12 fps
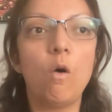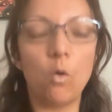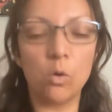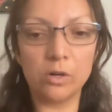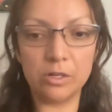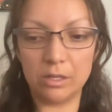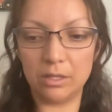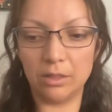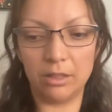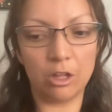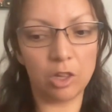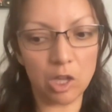or
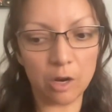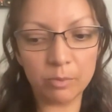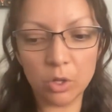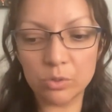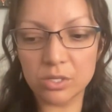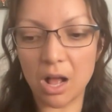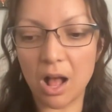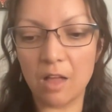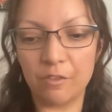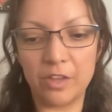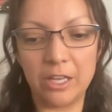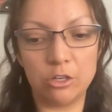the alarm goes
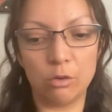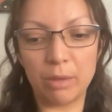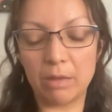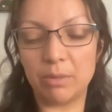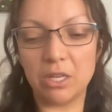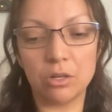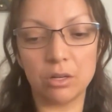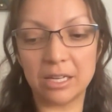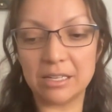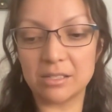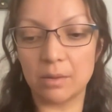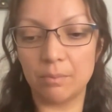off and you might be
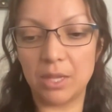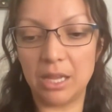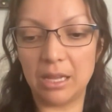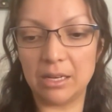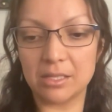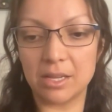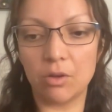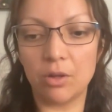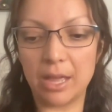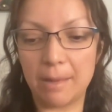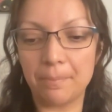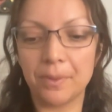cooking something and it's like,
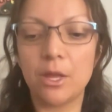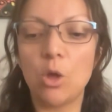okay,